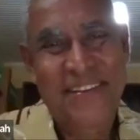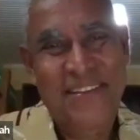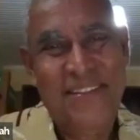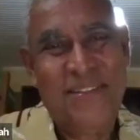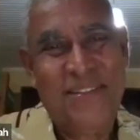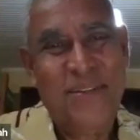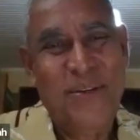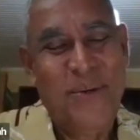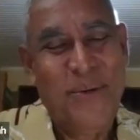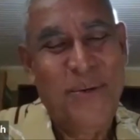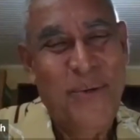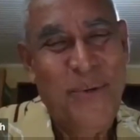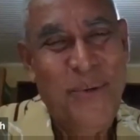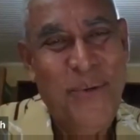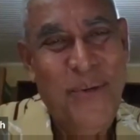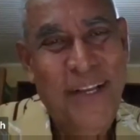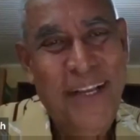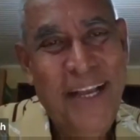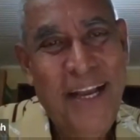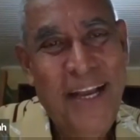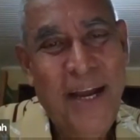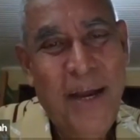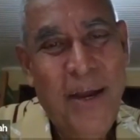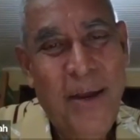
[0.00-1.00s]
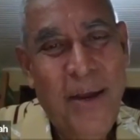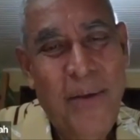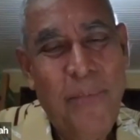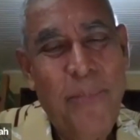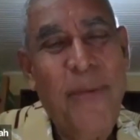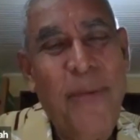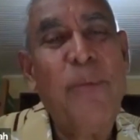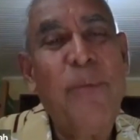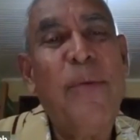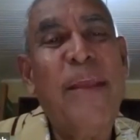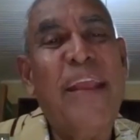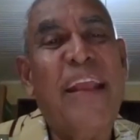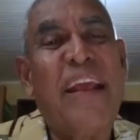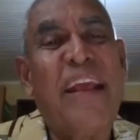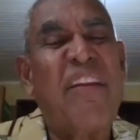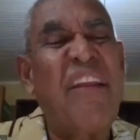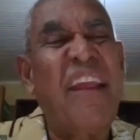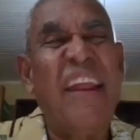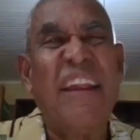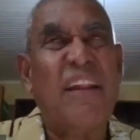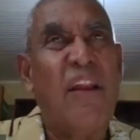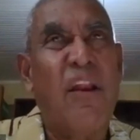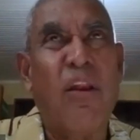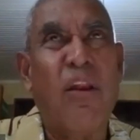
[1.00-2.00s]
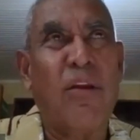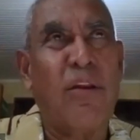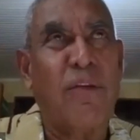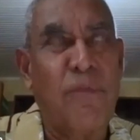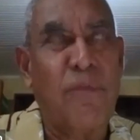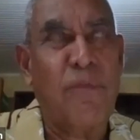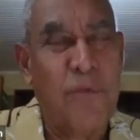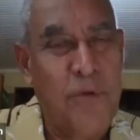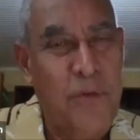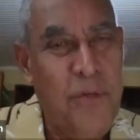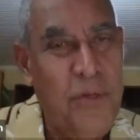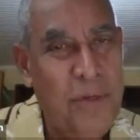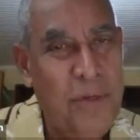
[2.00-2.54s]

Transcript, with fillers: So we, we create a lot of